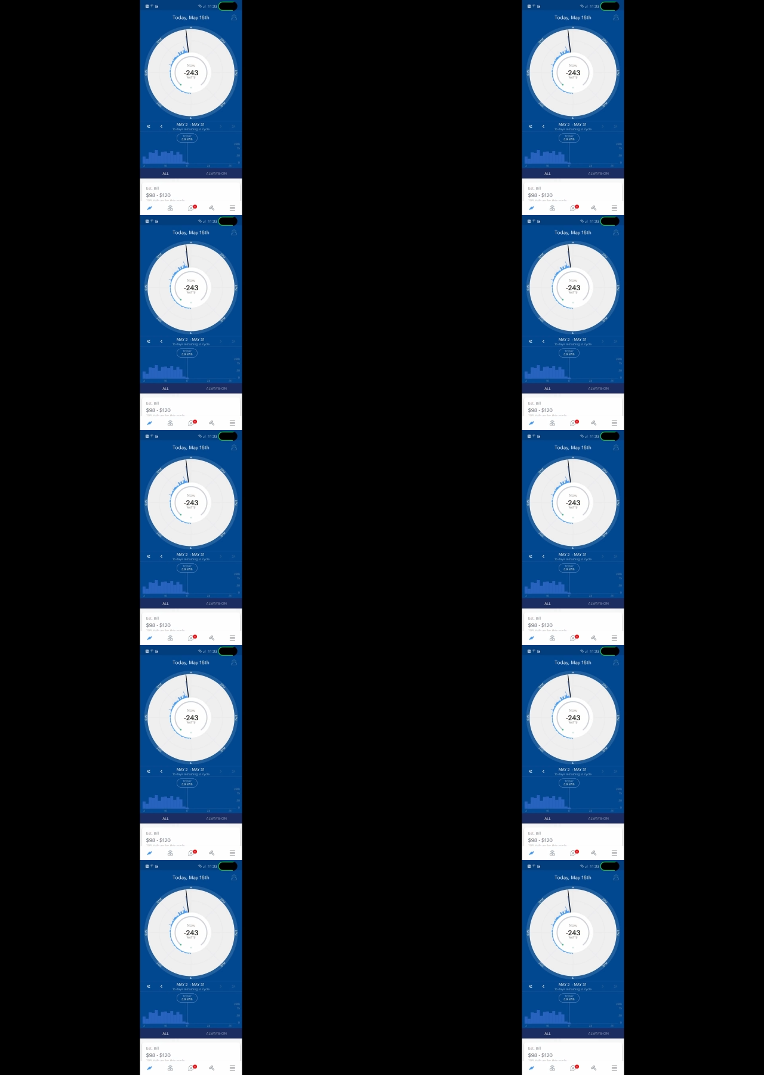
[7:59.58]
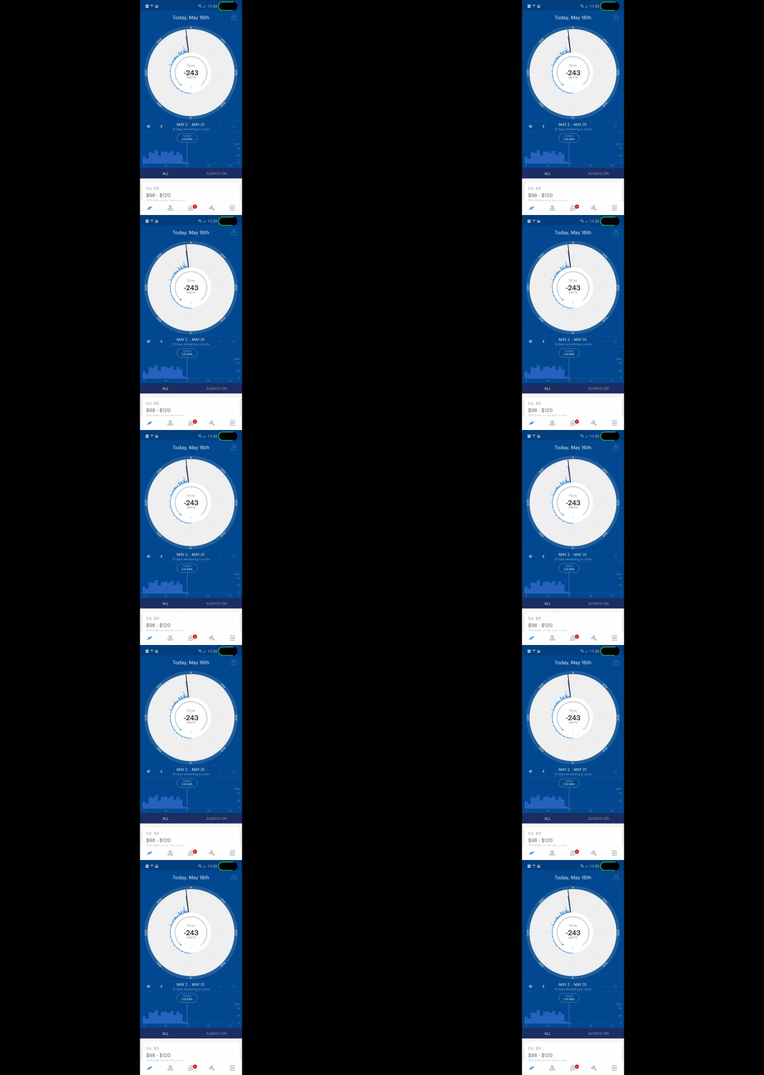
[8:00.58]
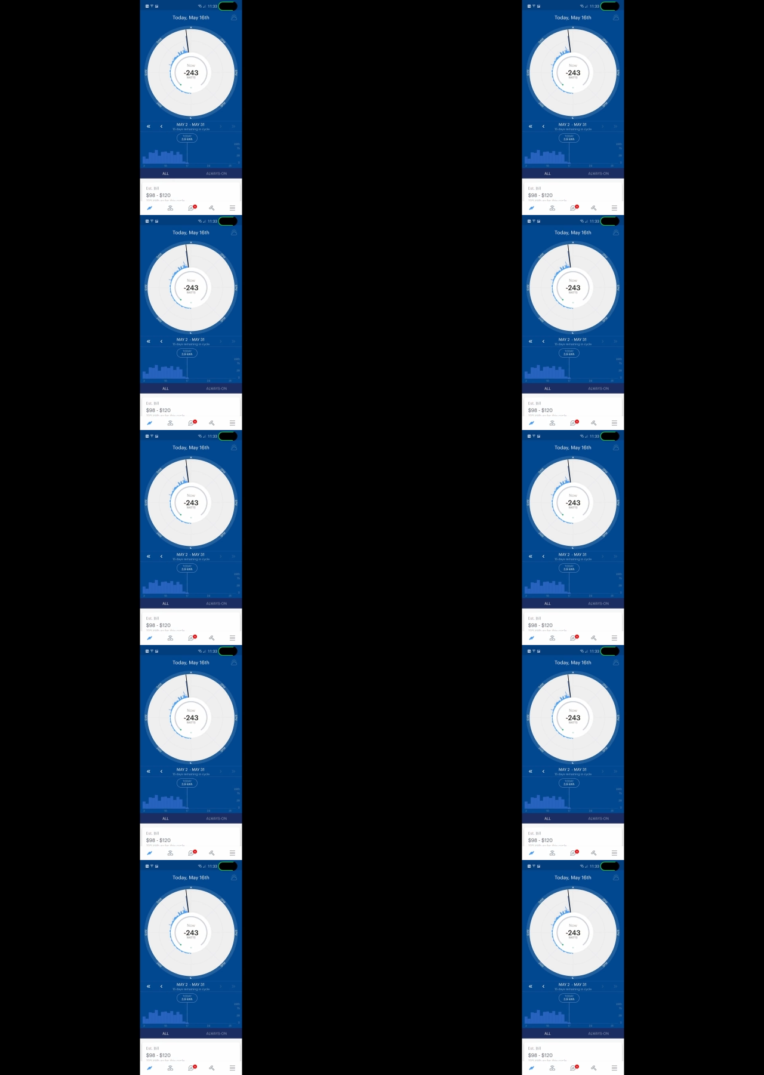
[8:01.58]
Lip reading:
Nobody's mouth can be seen.